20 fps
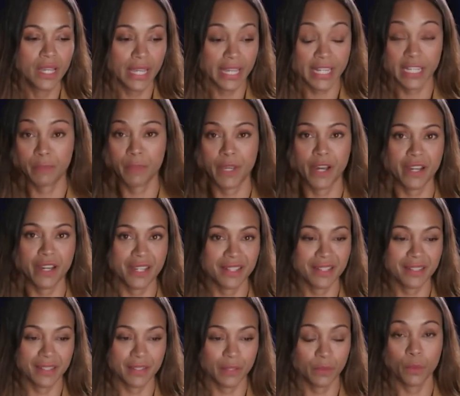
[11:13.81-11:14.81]

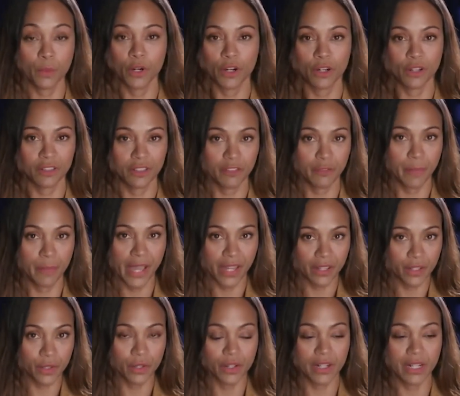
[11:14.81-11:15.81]
experience the world of
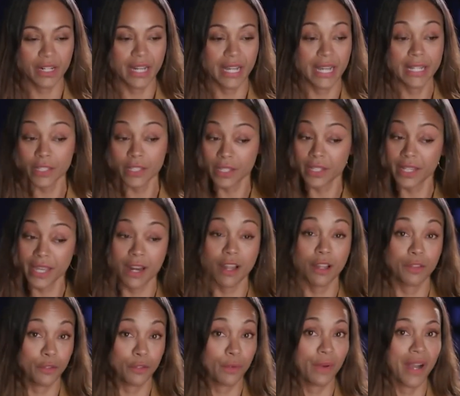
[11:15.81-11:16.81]
Pandora and to get
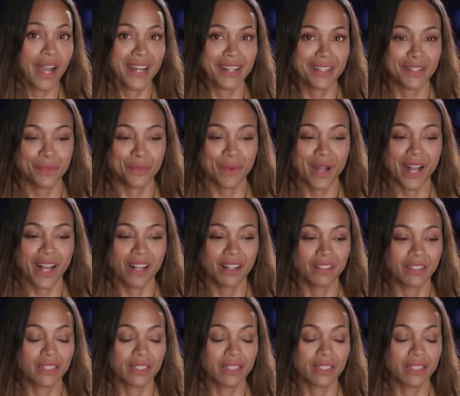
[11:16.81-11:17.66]
on the ride as well.